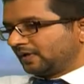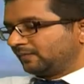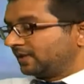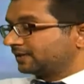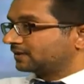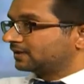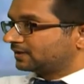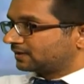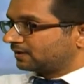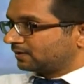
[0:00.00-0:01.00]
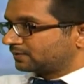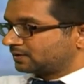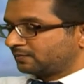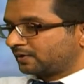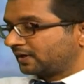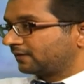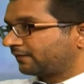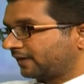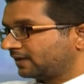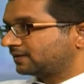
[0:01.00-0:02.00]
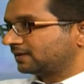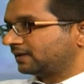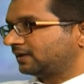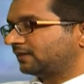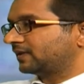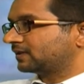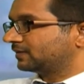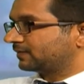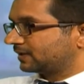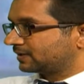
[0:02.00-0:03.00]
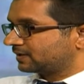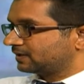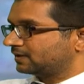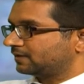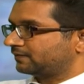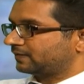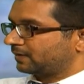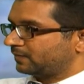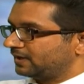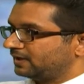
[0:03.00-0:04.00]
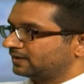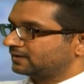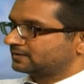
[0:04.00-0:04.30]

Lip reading: When a person gets an osteoporotic fracture, it affects the person, the family,